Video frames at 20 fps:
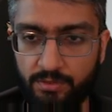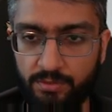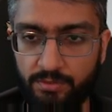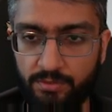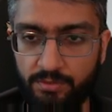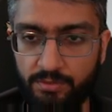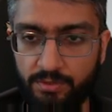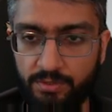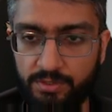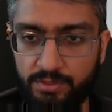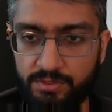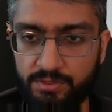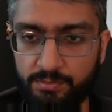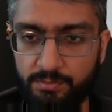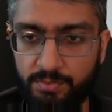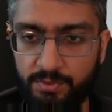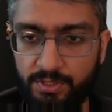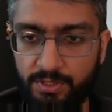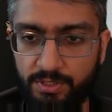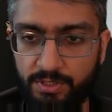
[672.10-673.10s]
this
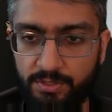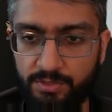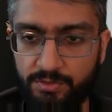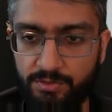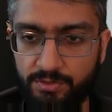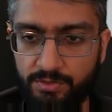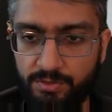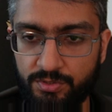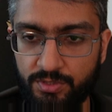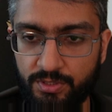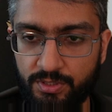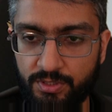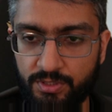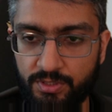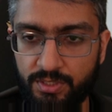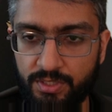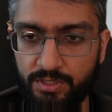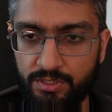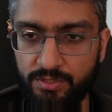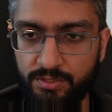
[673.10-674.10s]
page
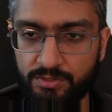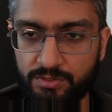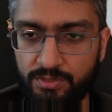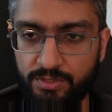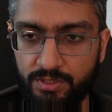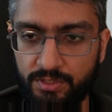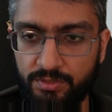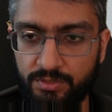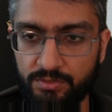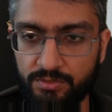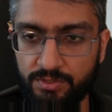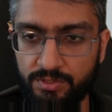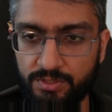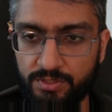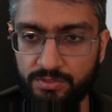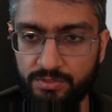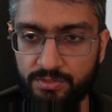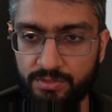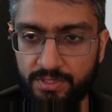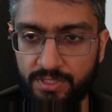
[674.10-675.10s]
getting status
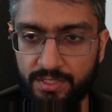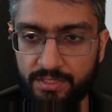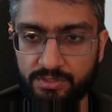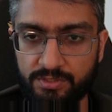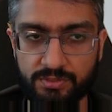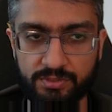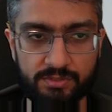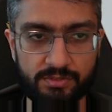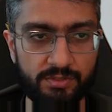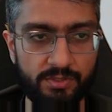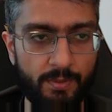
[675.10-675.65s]
is yes,